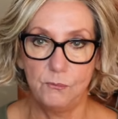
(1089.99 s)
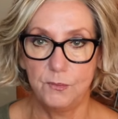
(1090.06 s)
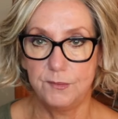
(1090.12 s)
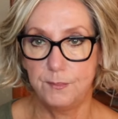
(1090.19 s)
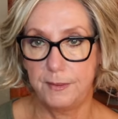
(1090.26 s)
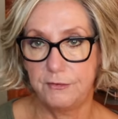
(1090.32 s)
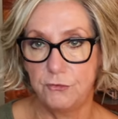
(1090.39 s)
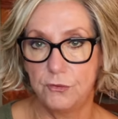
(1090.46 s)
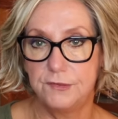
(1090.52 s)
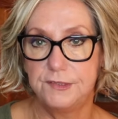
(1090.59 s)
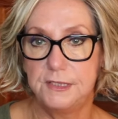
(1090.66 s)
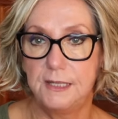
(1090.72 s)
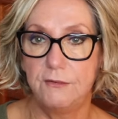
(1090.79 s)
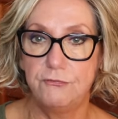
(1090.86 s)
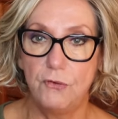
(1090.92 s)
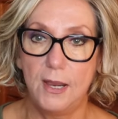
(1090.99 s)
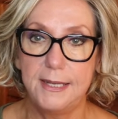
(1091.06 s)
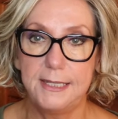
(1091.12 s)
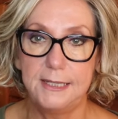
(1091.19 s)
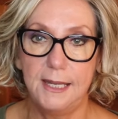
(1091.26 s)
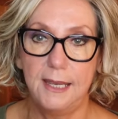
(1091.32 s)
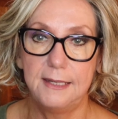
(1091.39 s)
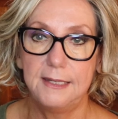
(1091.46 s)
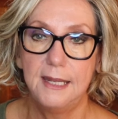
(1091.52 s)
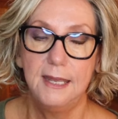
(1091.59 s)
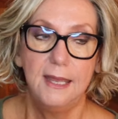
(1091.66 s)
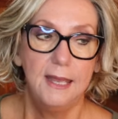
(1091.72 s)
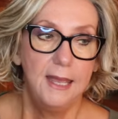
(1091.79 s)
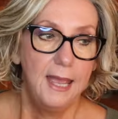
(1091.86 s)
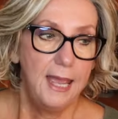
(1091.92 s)
We'll spend Thursday night, Friday night,
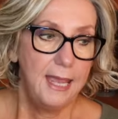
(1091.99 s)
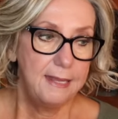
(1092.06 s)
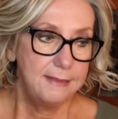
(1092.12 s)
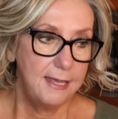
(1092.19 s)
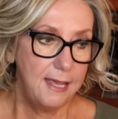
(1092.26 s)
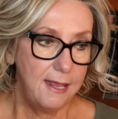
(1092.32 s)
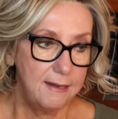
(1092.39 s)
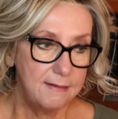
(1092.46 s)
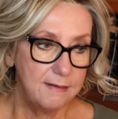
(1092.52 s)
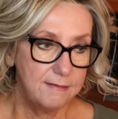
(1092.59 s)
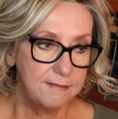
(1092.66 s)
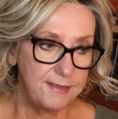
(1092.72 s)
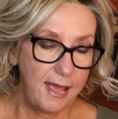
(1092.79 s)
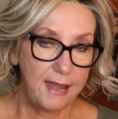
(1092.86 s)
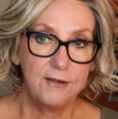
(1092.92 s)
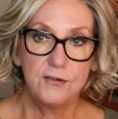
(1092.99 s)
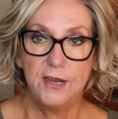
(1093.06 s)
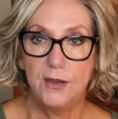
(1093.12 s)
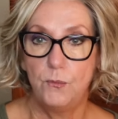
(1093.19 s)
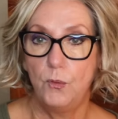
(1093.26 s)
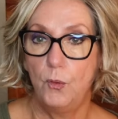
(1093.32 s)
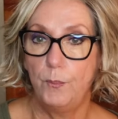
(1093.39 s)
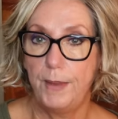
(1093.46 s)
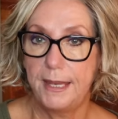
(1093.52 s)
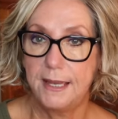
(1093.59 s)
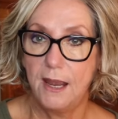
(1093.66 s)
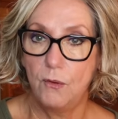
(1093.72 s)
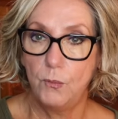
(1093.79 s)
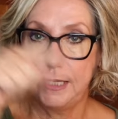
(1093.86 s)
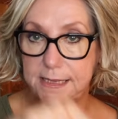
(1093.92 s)
and then Saturday we'll make
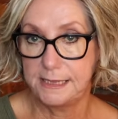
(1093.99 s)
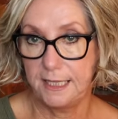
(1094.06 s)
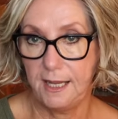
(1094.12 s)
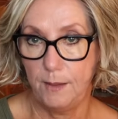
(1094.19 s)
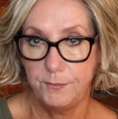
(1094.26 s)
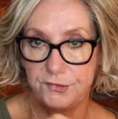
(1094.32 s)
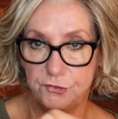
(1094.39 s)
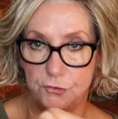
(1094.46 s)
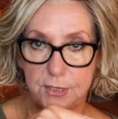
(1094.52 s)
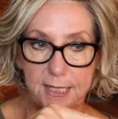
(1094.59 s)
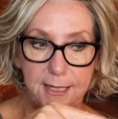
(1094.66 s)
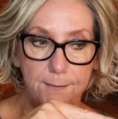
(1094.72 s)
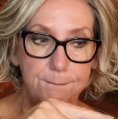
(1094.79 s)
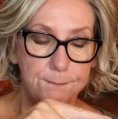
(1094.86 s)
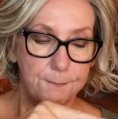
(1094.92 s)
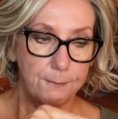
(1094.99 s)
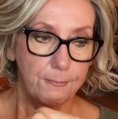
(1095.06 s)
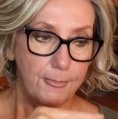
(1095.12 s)
our way to Amsterdam